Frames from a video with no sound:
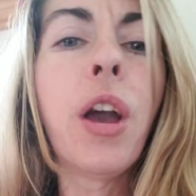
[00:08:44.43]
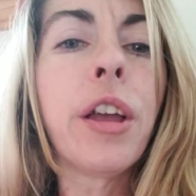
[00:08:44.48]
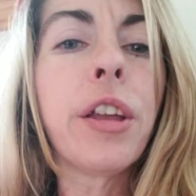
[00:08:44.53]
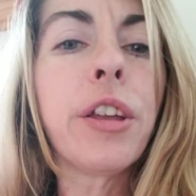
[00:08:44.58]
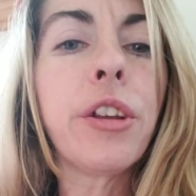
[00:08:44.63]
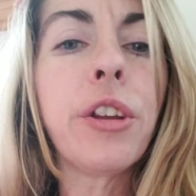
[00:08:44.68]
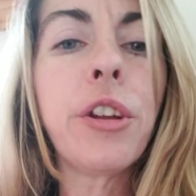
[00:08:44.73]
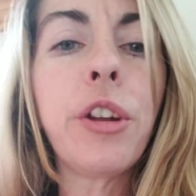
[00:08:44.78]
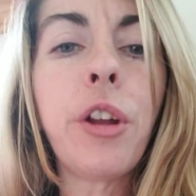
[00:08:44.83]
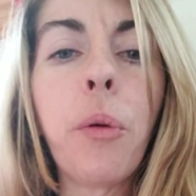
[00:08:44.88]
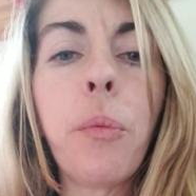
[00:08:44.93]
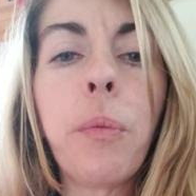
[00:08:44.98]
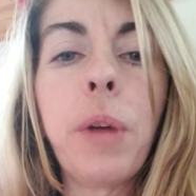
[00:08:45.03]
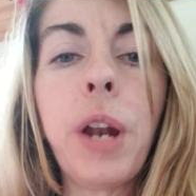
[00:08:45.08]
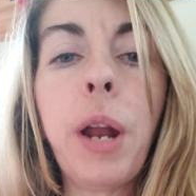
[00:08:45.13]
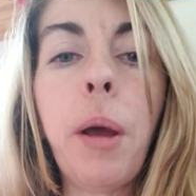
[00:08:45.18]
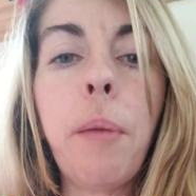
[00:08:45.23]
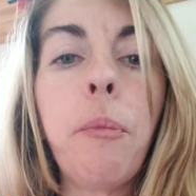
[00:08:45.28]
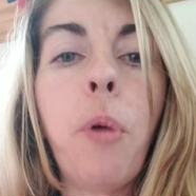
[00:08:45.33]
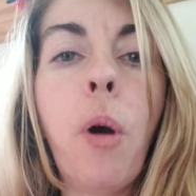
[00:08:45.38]
You know,
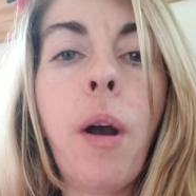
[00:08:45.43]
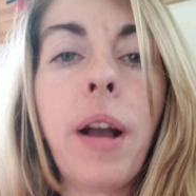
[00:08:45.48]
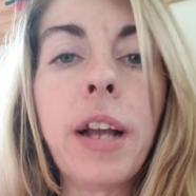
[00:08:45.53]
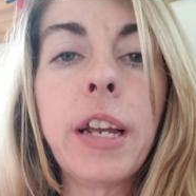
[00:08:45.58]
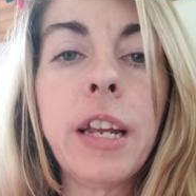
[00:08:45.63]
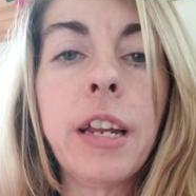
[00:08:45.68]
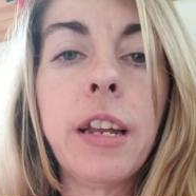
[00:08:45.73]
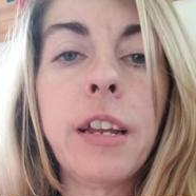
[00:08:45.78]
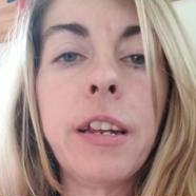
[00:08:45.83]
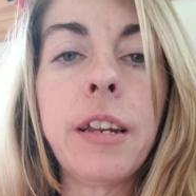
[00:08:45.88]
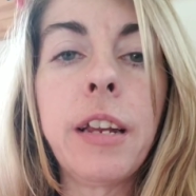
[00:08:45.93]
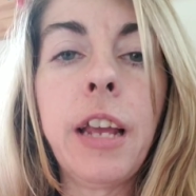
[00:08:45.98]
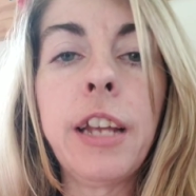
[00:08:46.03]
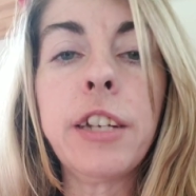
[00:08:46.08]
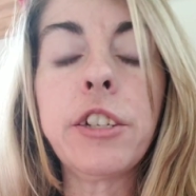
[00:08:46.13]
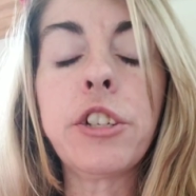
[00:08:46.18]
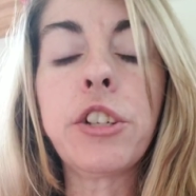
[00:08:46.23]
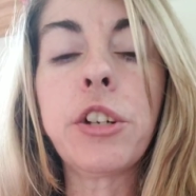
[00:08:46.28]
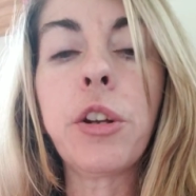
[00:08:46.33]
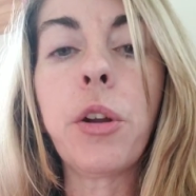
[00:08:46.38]
when I'm walking in
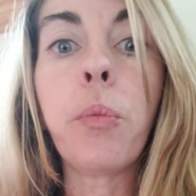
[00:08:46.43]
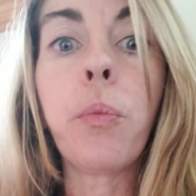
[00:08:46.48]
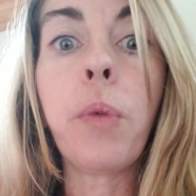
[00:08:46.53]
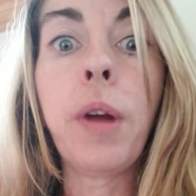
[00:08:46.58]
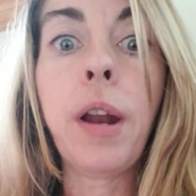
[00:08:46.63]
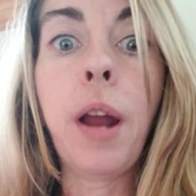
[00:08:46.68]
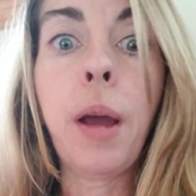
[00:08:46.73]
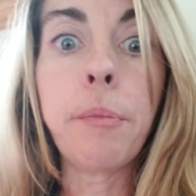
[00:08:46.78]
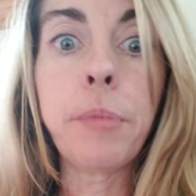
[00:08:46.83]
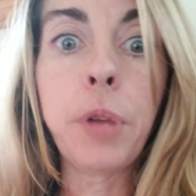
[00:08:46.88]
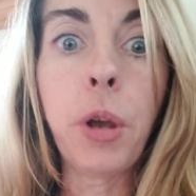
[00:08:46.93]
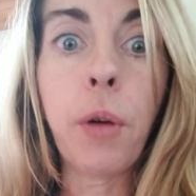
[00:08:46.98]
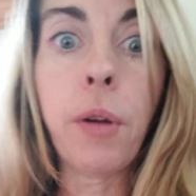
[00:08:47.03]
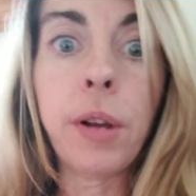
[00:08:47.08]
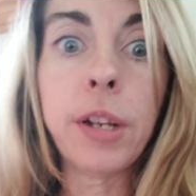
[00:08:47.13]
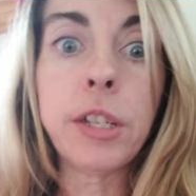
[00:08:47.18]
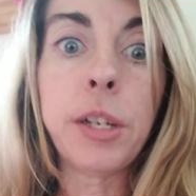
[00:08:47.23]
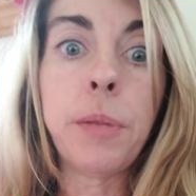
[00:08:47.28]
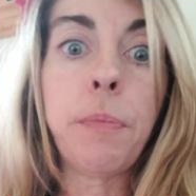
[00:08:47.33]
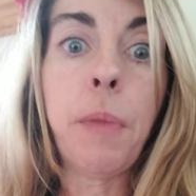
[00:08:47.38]
nature, when I'm
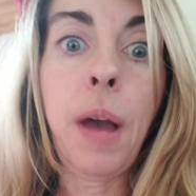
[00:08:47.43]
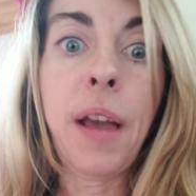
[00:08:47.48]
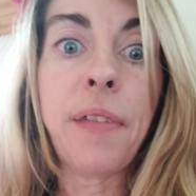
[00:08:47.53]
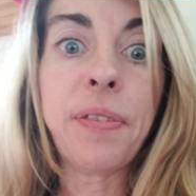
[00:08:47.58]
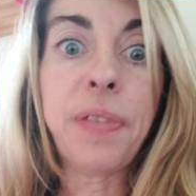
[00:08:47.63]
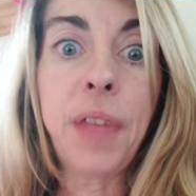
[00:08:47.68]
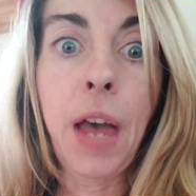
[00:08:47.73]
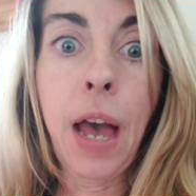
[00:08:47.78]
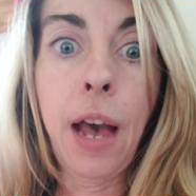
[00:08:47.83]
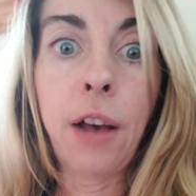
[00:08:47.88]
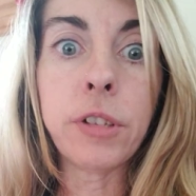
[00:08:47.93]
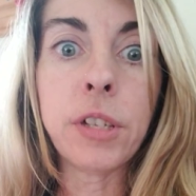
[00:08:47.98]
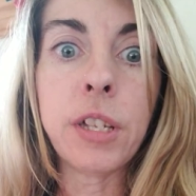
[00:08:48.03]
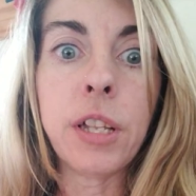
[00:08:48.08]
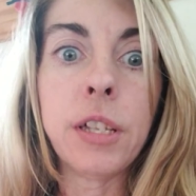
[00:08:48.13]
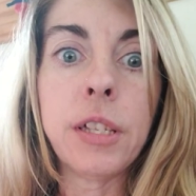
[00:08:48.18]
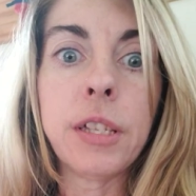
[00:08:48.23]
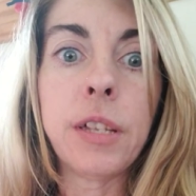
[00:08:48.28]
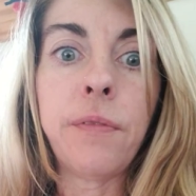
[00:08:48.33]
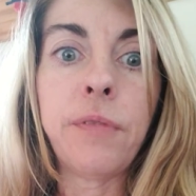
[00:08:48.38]
going to my
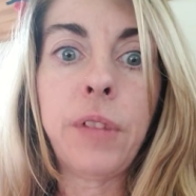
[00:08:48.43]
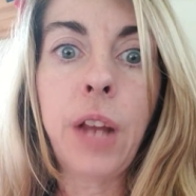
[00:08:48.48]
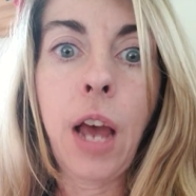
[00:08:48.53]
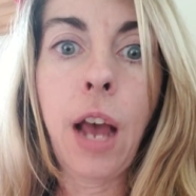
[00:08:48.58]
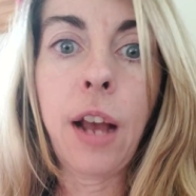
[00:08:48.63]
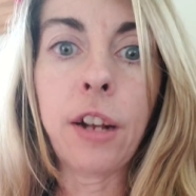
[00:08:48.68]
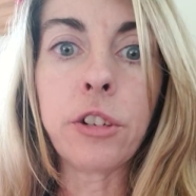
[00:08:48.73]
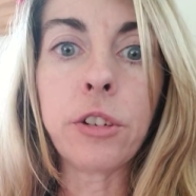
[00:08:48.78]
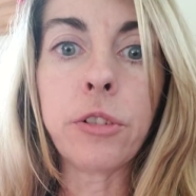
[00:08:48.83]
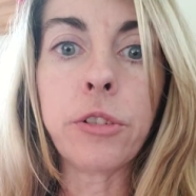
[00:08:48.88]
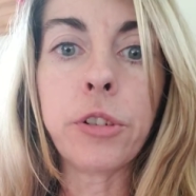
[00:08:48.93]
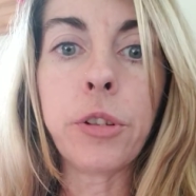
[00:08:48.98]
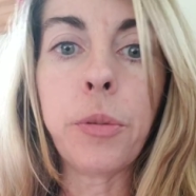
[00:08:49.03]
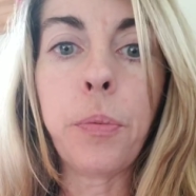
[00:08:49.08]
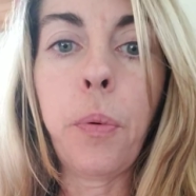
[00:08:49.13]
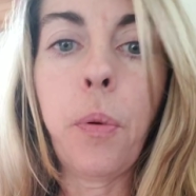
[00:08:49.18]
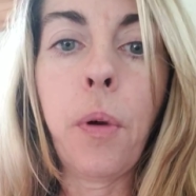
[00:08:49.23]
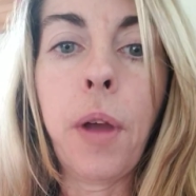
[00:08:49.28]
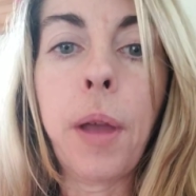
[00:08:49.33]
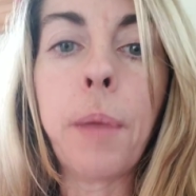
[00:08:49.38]
thousands of doctor's
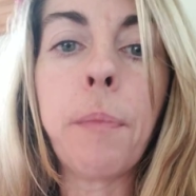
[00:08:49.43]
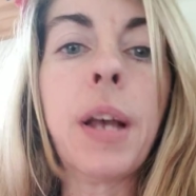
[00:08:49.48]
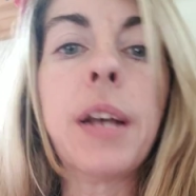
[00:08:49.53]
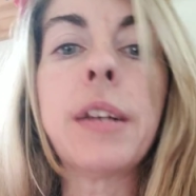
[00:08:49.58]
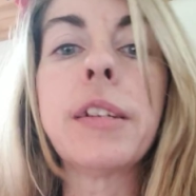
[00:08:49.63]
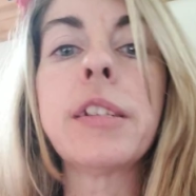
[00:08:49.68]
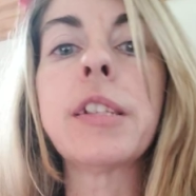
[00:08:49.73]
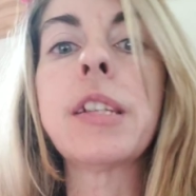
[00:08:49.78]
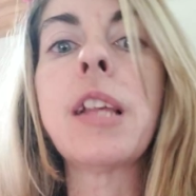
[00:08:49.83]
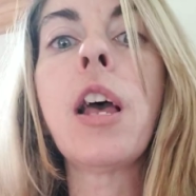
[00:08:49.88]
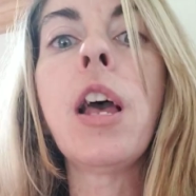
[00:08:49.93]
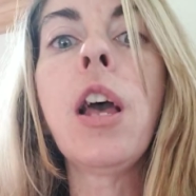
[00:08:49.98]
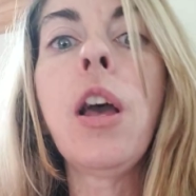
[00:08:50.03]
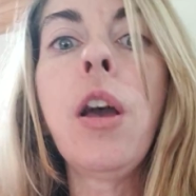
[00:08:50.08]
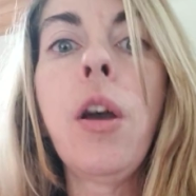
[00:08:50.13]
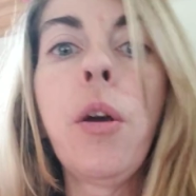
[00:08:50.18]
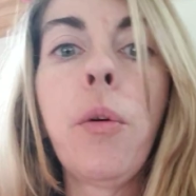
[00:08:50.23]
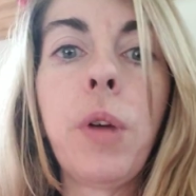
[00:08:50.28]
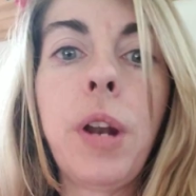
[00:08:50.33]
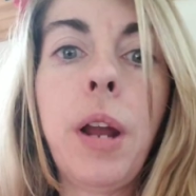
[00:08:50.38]
appointments,
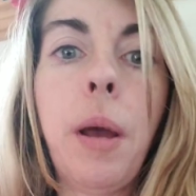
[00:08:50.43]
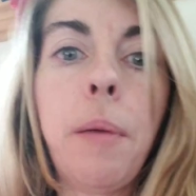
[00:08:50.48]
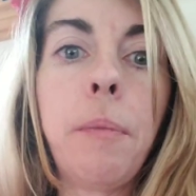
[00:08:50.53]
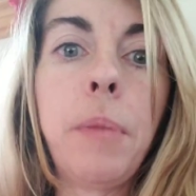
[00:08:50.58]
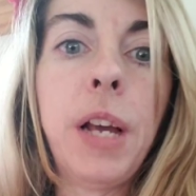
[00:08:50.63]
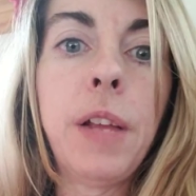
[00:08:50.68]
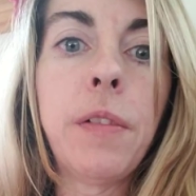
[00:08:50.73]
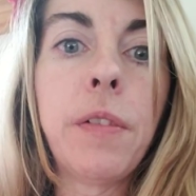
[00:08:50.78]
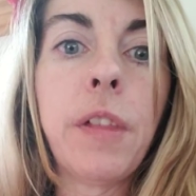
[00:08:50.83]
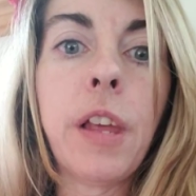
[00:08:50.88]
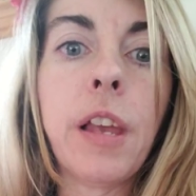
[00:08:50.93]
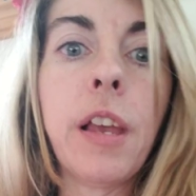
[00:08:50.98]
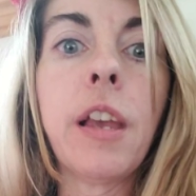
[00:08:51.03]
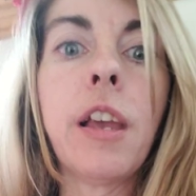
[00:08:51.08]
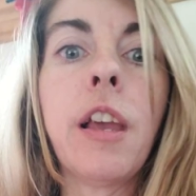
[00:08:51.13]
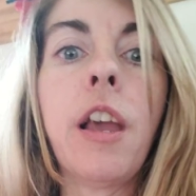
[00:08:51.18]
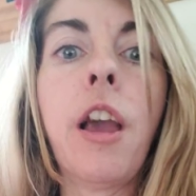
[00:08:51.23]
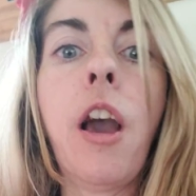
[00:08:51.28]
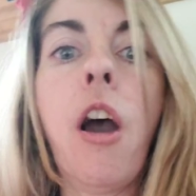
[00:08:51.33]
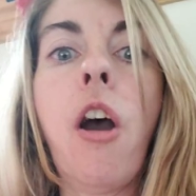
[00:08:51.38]
when I'm in
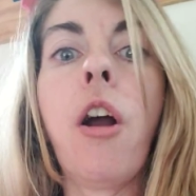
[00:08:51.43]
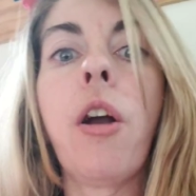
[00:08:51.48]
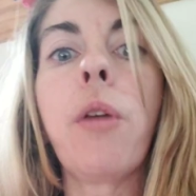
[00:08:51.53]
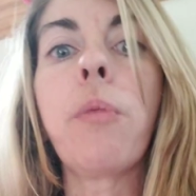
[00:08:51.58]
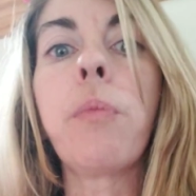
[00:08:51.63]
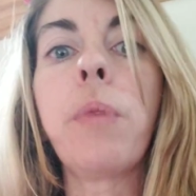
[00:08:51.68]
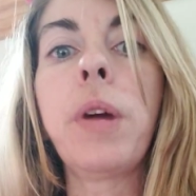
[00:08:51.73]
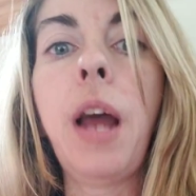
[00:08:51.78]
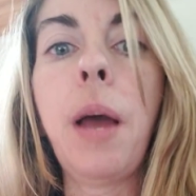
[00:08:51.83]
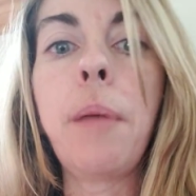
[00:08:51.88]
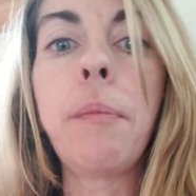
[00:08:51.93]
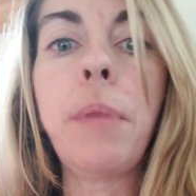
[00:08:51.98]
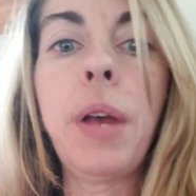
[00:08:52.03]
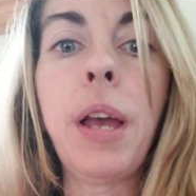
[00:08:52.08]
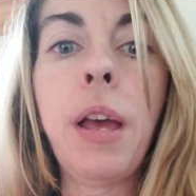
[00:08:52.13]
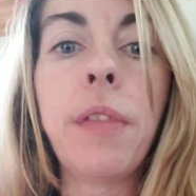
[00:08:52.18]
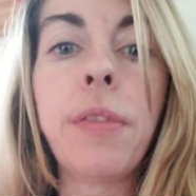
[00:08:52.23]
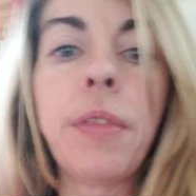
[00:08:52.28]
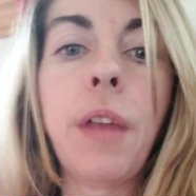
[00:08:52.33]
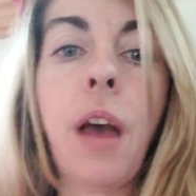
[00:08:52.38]
the ER, when I'm
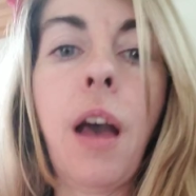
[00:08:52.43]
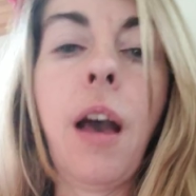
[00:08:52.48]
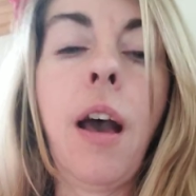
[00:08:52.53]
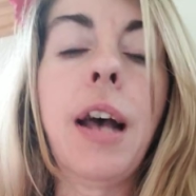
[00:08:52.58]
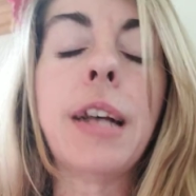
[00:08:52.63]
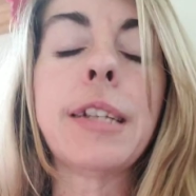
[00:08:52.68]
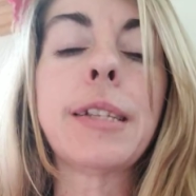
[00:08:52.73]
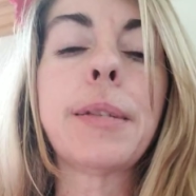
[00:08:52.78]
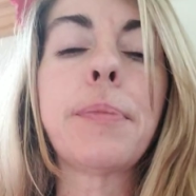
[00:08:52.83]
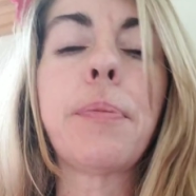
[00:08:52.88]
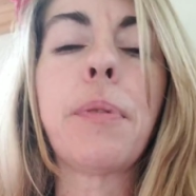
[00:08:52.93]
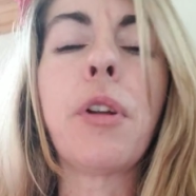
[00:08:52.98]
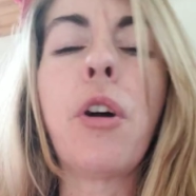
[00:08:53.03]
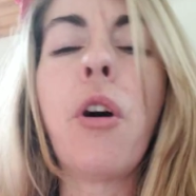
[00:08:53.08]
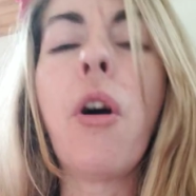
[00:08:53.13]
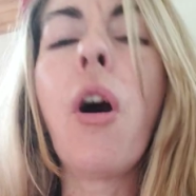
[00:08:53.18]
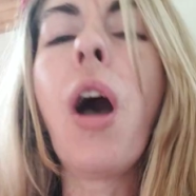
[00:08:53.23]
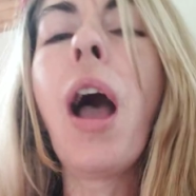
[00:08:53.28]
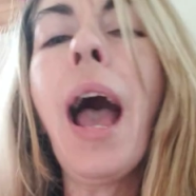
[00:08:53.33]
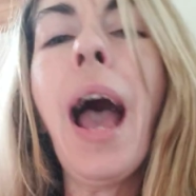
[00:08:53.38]
in the hospital.